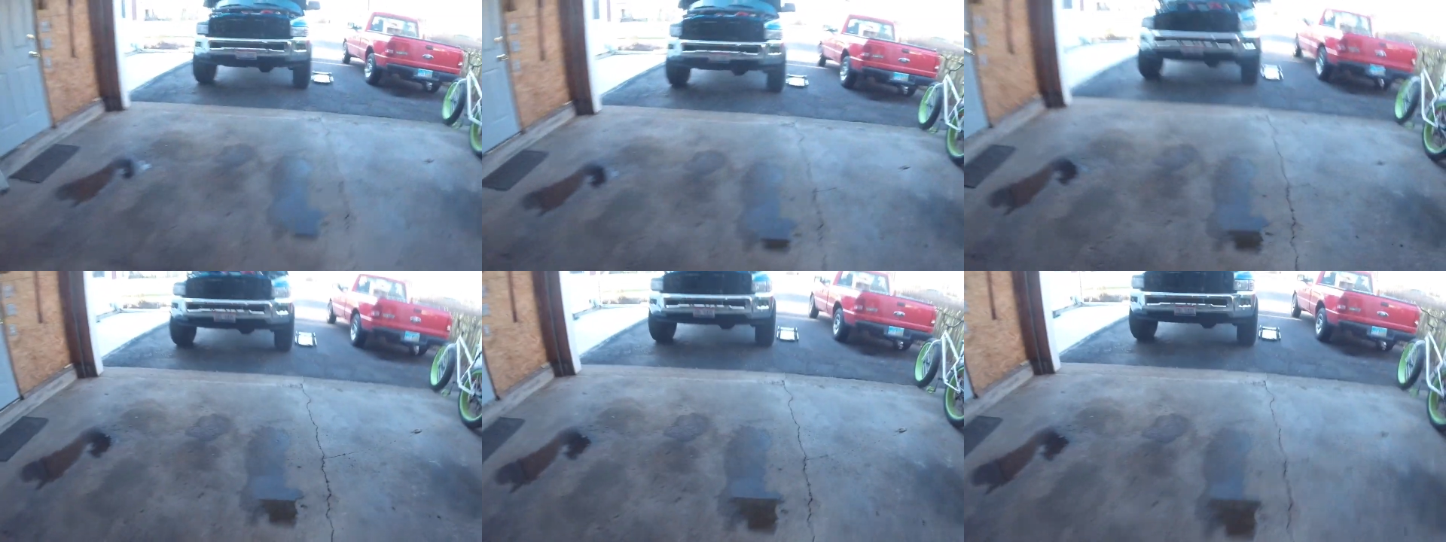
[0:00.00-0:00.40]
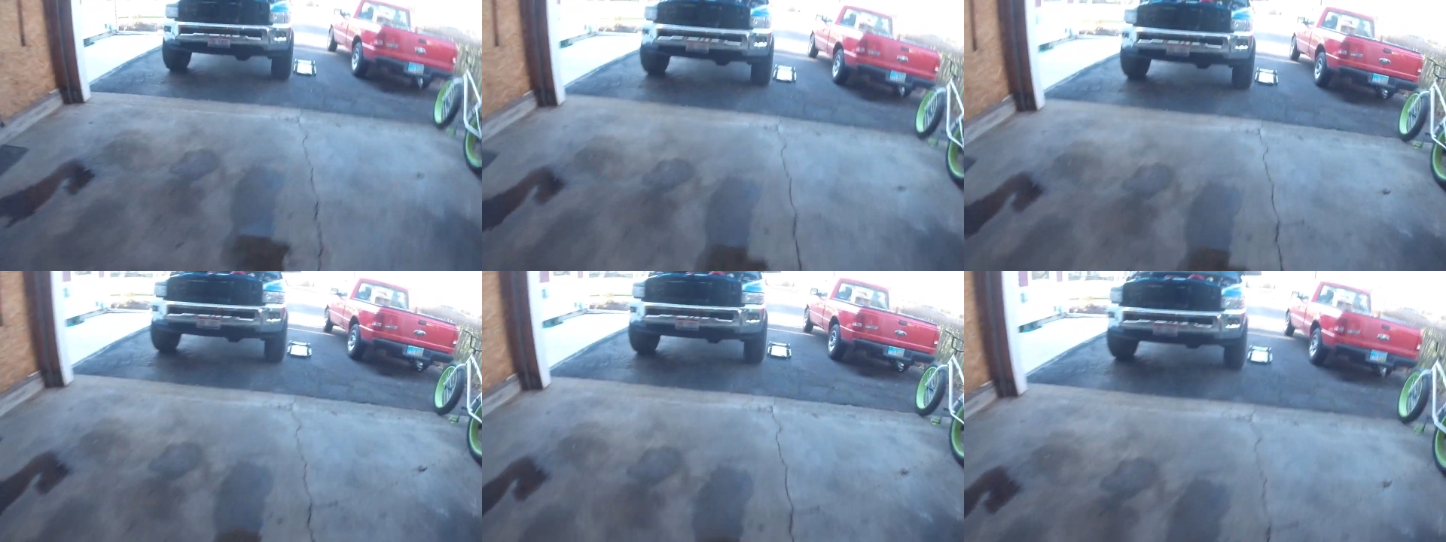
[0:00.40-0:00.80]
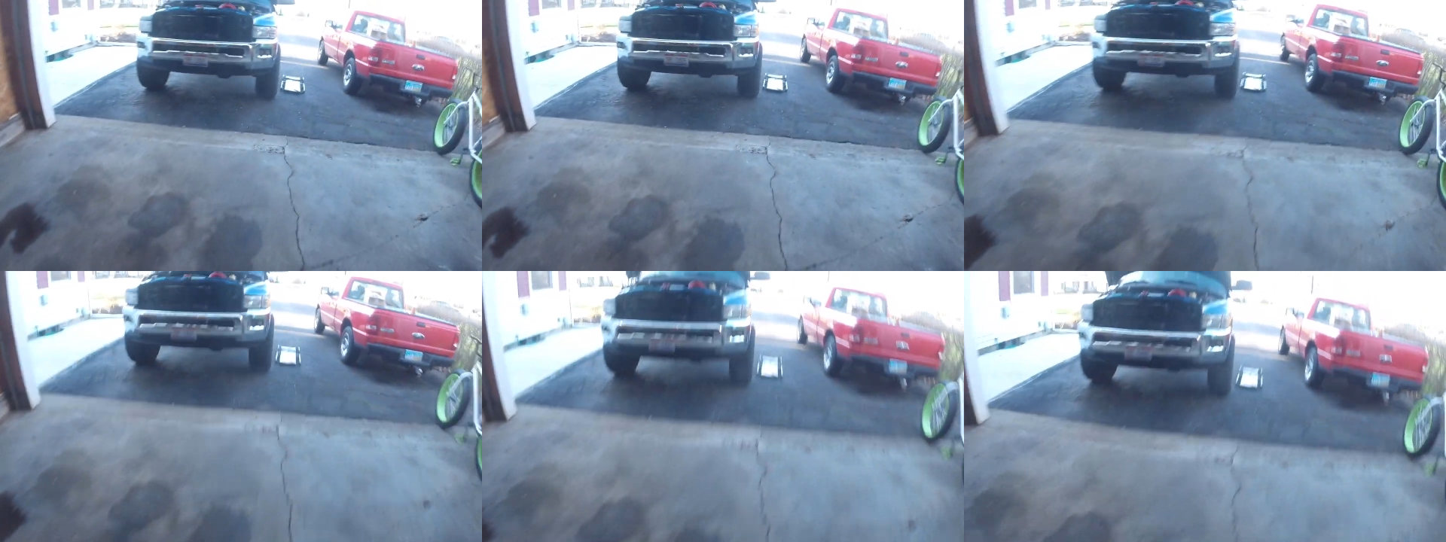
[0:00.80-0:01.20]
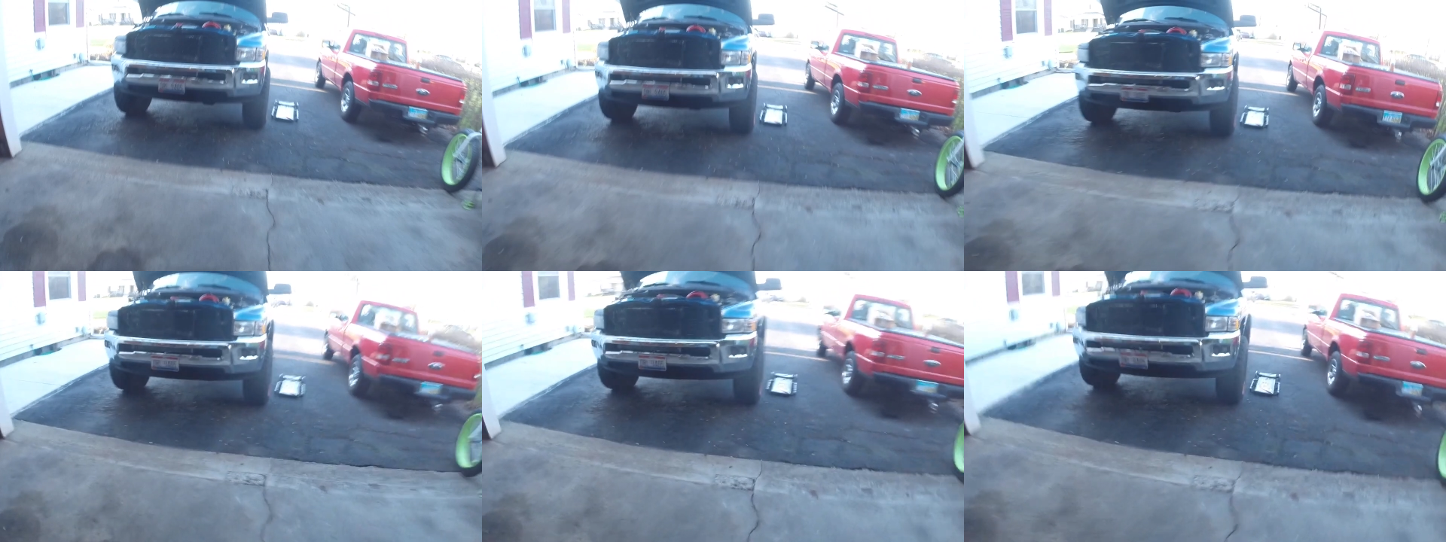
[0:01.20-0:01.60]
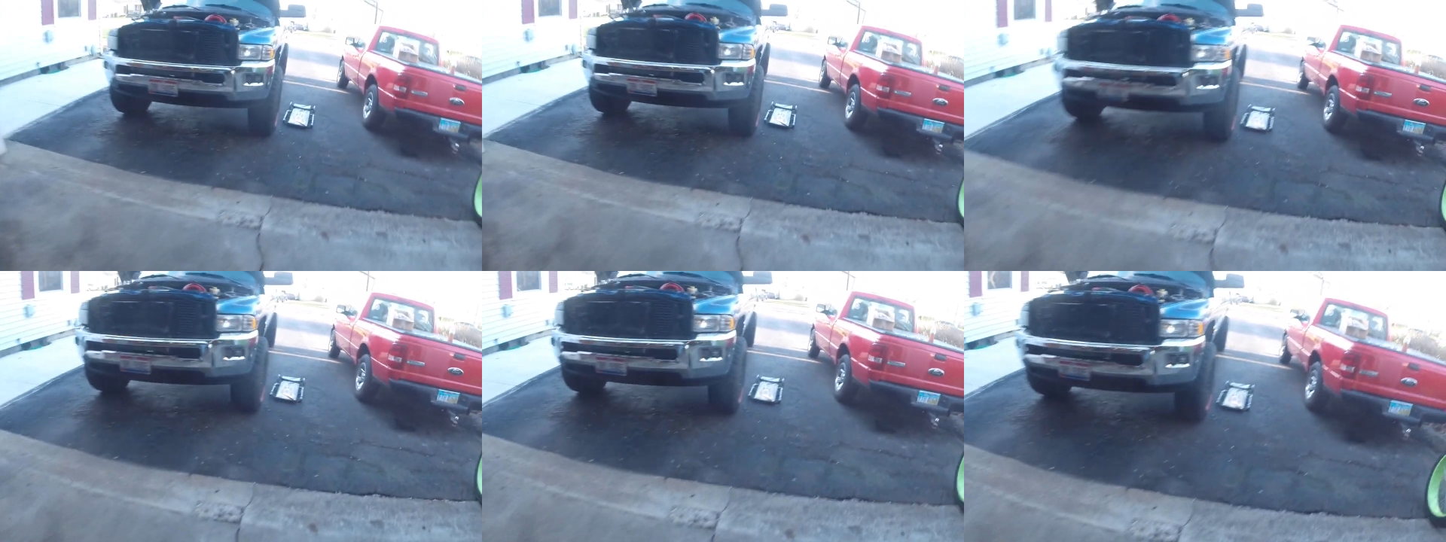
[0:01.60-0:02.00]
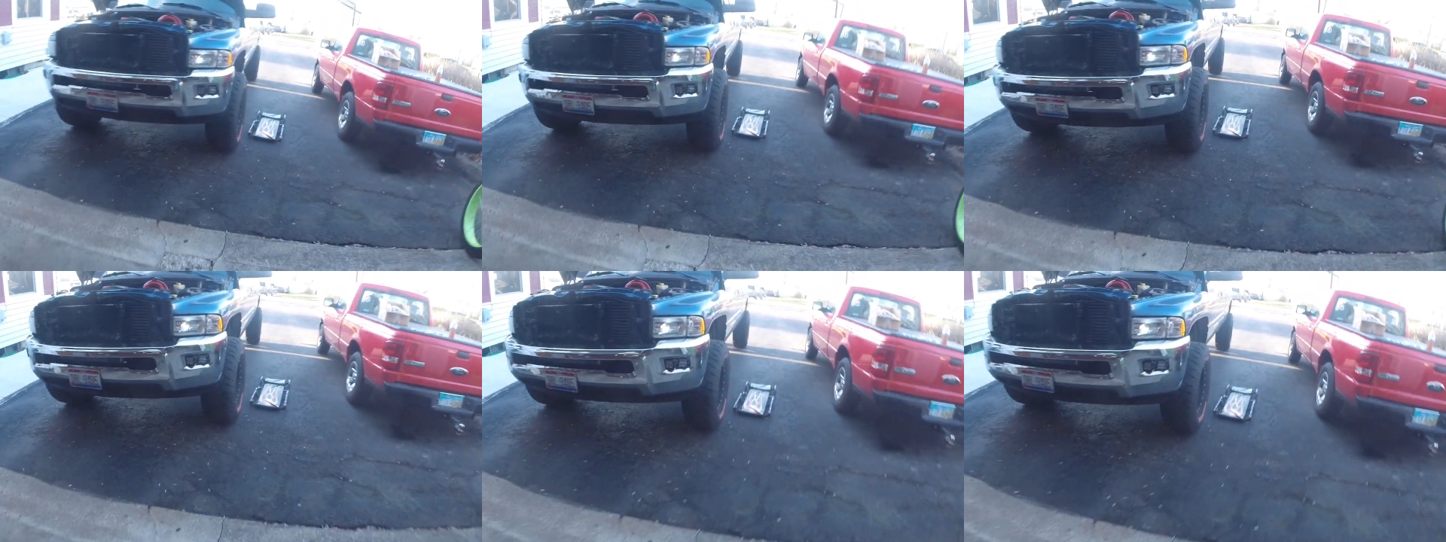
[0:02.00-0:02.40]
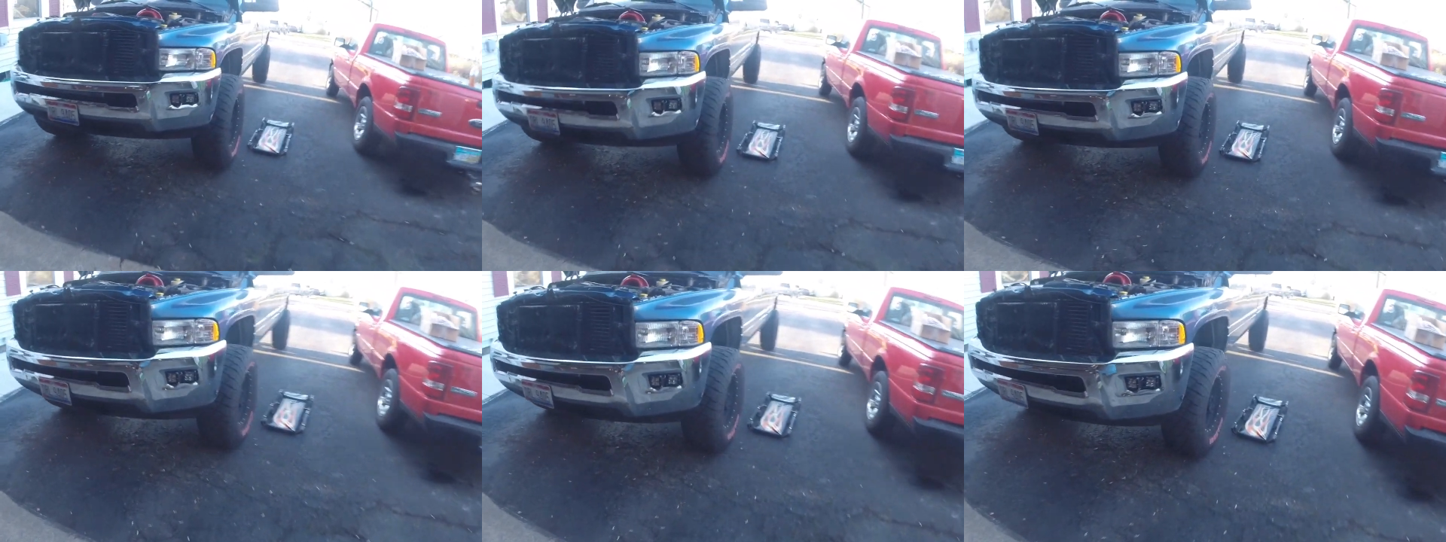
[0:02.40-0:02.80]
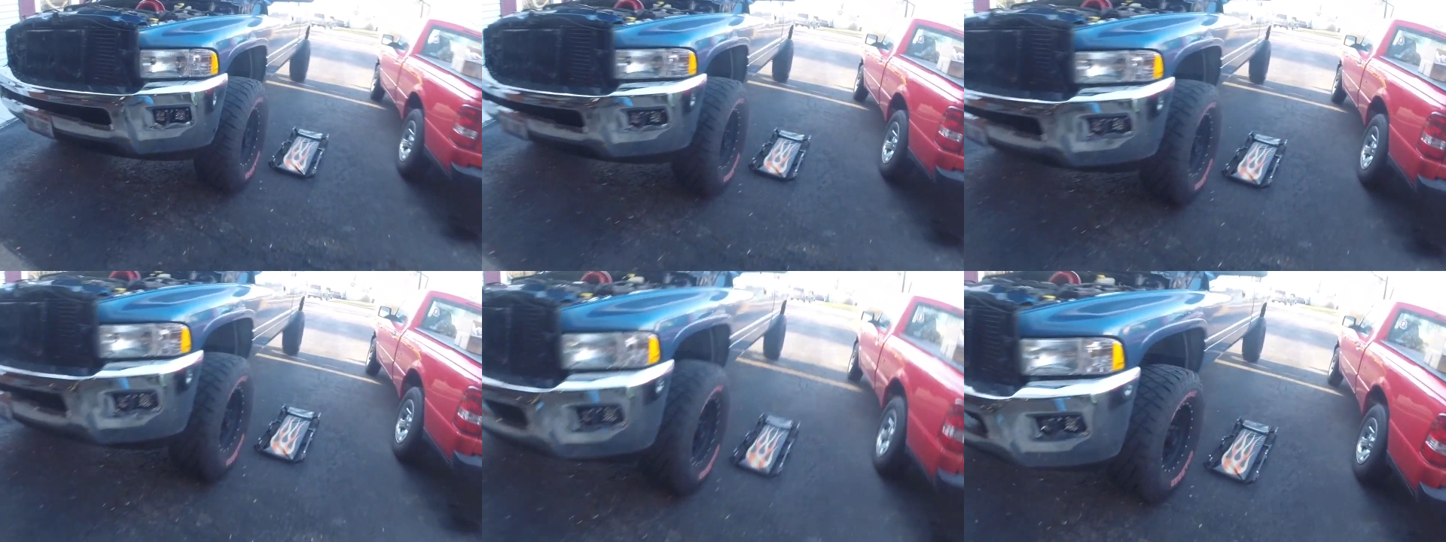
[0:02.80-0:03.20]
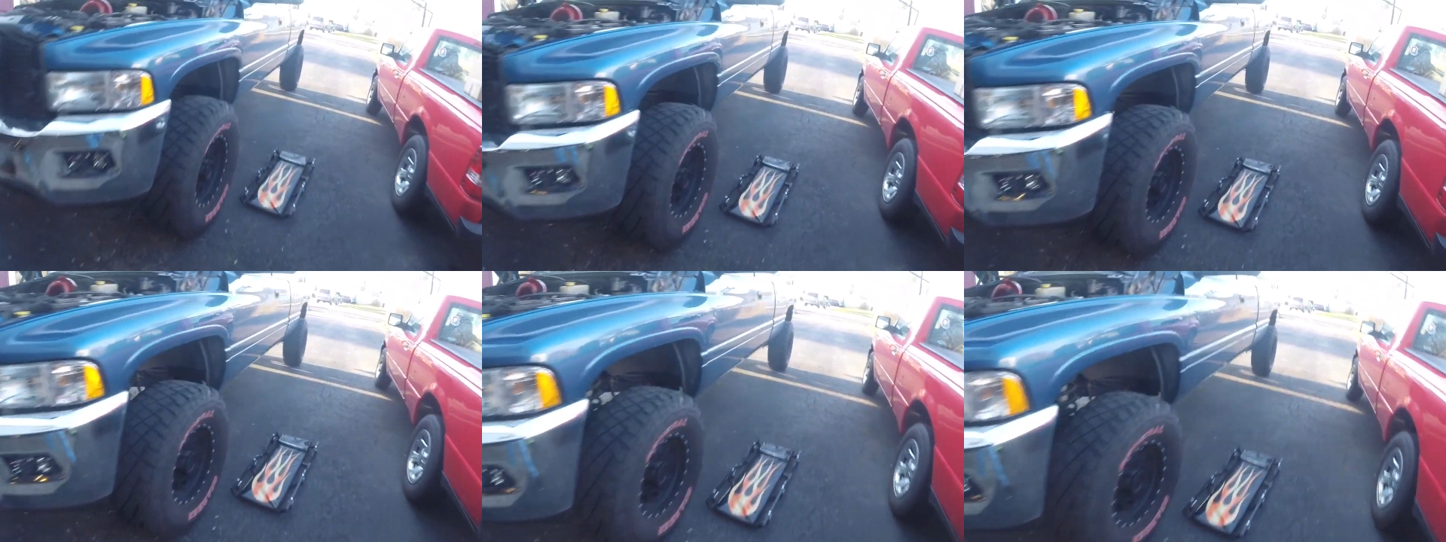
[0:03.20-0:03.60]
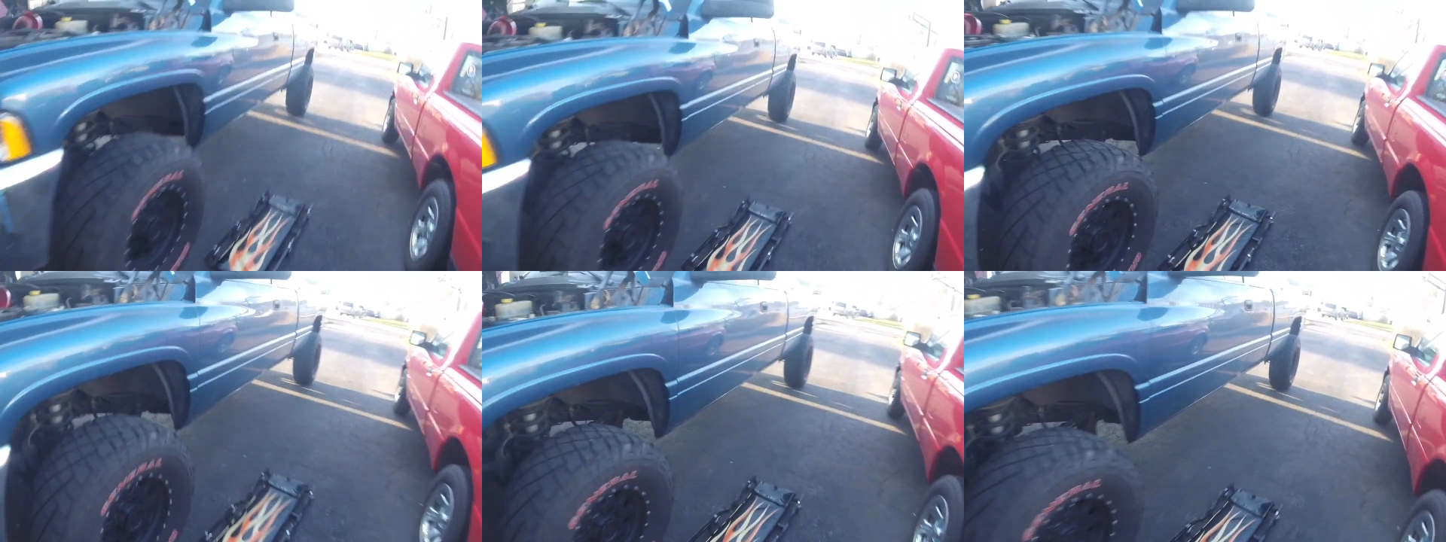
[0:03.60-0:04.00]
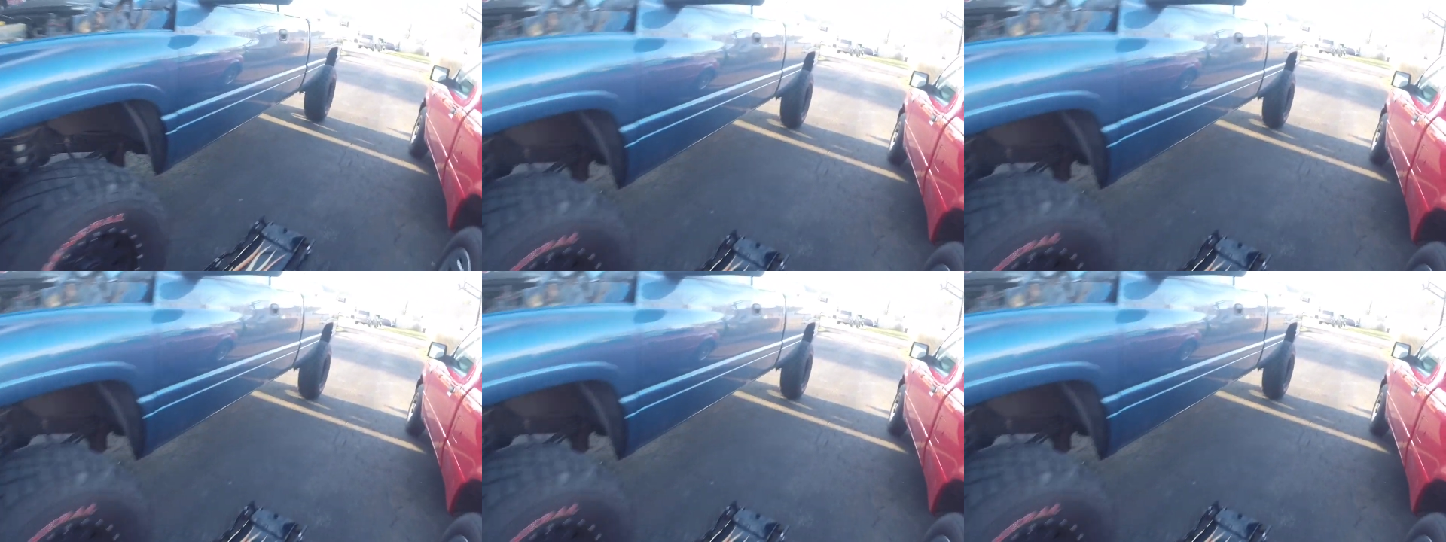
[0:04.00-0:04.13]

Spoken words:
[unreadable: no face in view]